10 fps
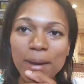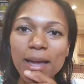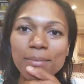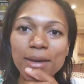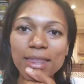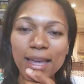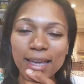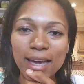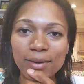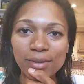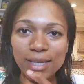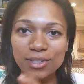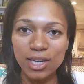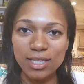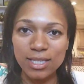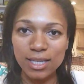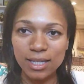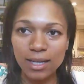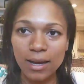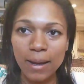by a month, I got really adjusted.